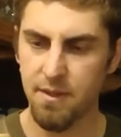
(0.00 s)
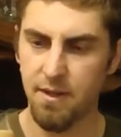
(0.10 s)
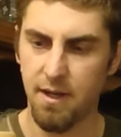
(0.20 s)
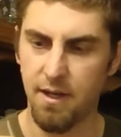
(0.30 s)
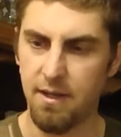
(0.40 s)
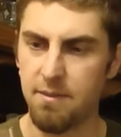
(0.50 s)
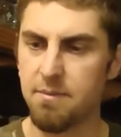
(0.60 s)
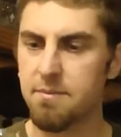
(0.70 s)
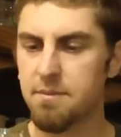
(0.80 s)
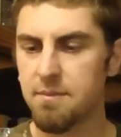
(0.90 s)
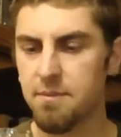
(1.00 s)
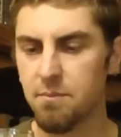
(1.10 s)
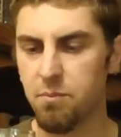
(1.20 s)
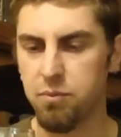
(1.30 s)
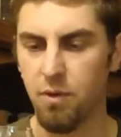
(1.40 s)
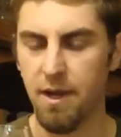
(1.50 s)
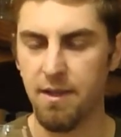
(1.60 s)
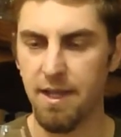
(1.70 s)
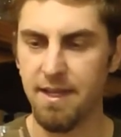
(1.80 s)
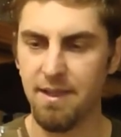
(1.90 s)
uh,
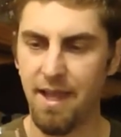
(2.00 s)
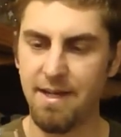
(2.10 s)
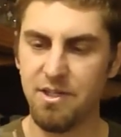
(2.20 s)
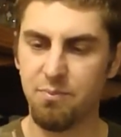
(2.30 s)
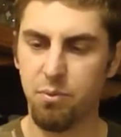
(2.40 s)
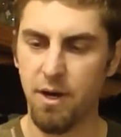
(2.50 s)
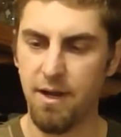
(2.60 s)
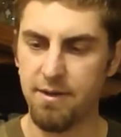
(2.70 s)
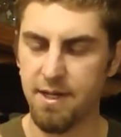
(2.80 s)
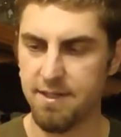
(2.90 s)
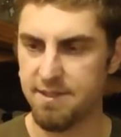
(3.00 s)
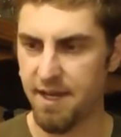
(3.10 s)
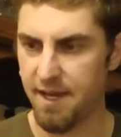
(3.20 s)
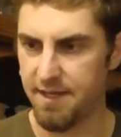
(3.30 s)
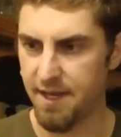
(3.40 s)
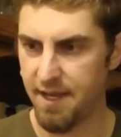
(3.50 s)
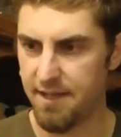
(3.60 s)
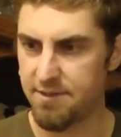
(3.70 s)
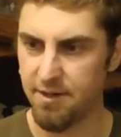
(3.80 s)
like lightish brown kind of tan head,